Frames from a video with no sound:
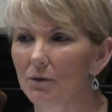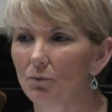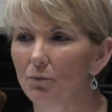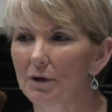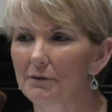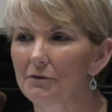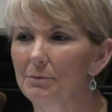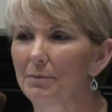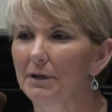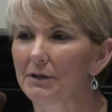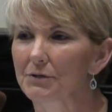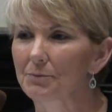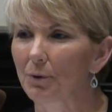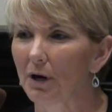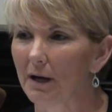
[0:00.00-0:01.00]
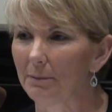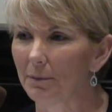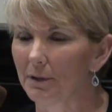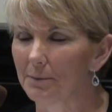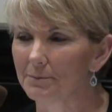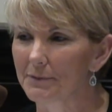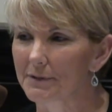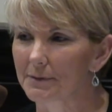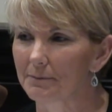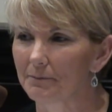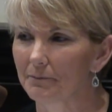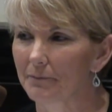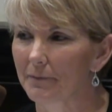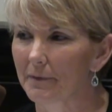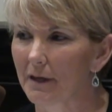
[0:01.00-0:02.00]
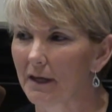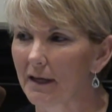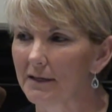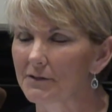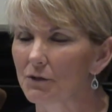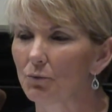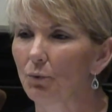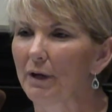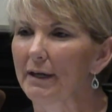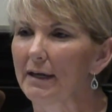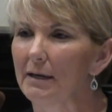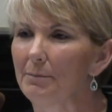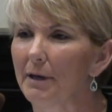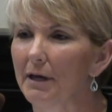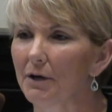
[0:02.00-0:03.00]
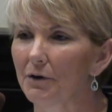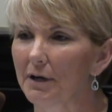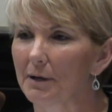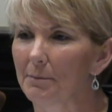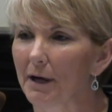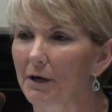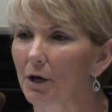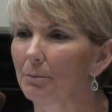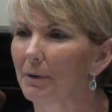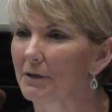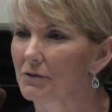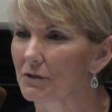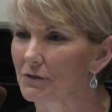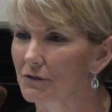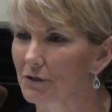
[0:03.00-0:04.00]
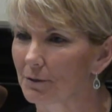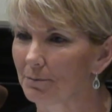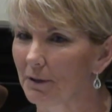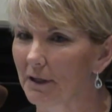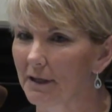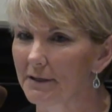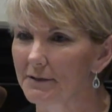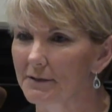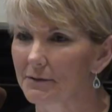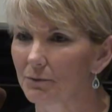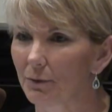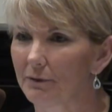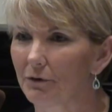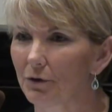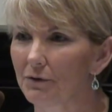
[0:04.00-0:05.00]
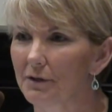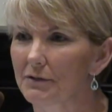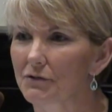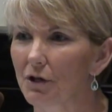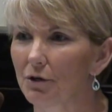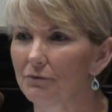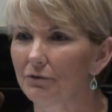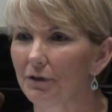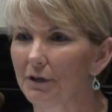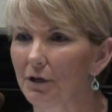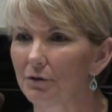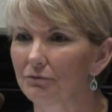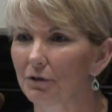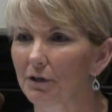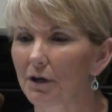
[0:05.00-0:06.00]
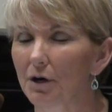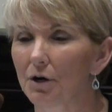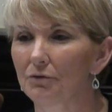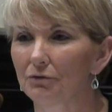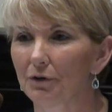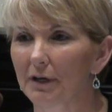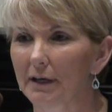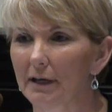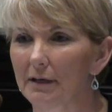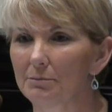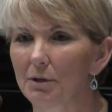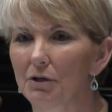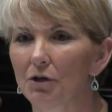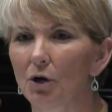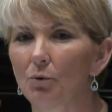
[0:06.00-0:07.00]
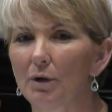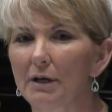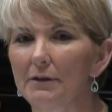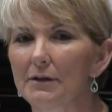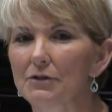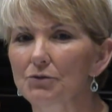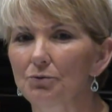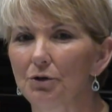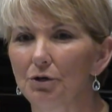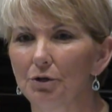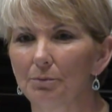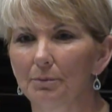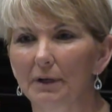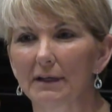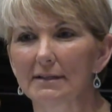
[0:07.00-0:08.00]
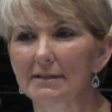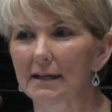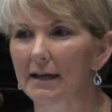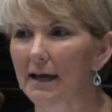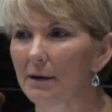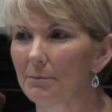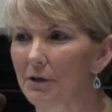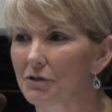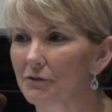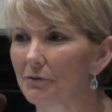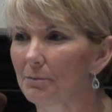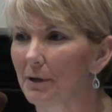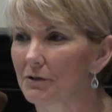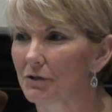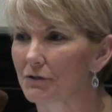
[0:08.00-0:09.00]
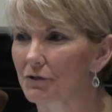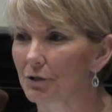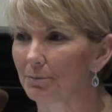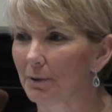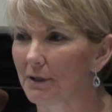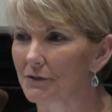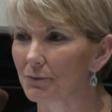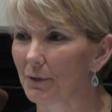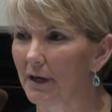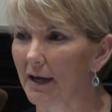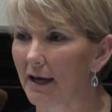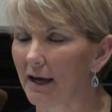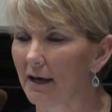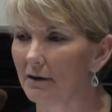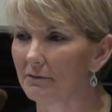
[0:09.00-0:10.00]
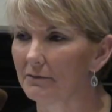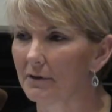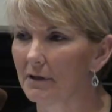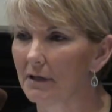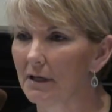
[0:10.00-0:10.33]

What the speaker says: One of the biggest problems is that we keep hearing about our budget surplus. We've heard this over and over again, but no one in this room can say how much of a budget surplus we have.